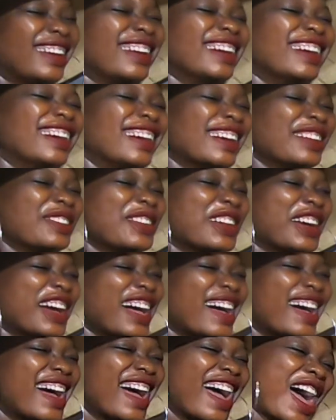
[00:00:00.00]

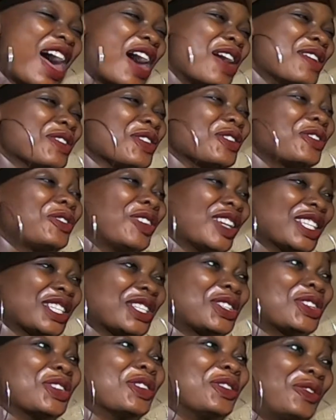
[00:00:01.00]
I'm the
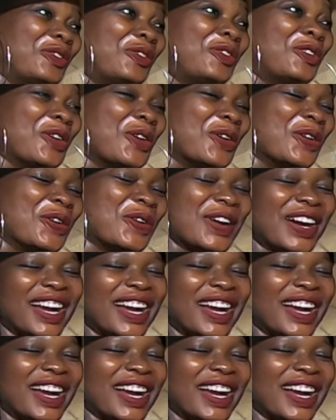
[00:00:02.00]
first of 4,